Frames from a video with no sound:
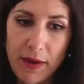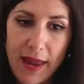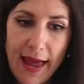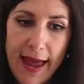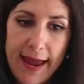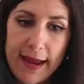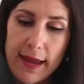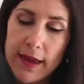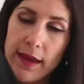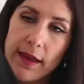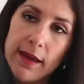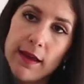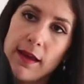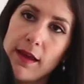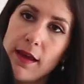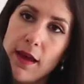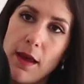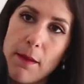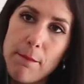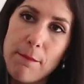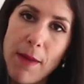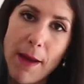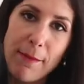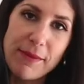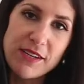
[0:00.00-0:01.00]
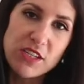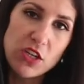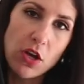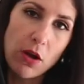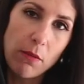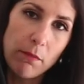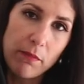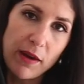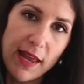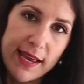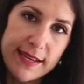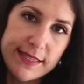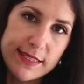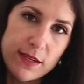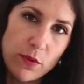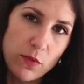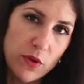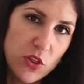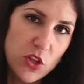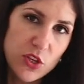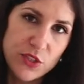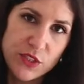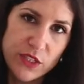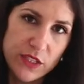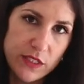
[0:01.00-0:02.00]
black Babaton blazer,
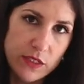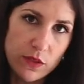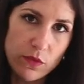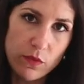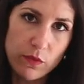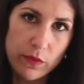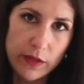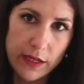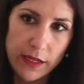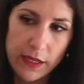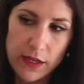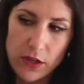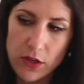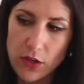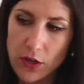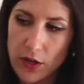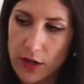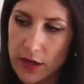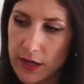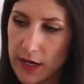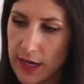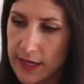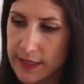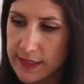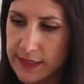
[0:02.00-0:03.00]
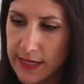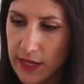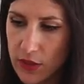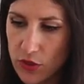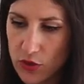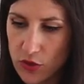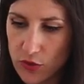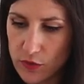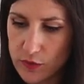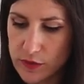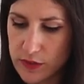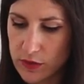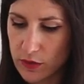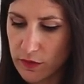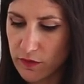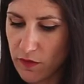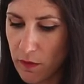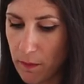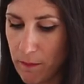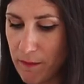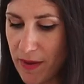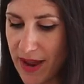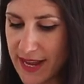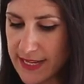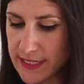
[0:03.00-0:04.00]
which is just a really good essential sort of
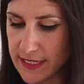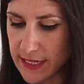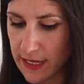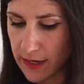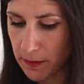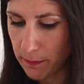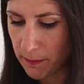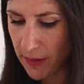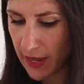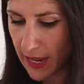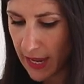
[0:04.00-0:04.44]
a basic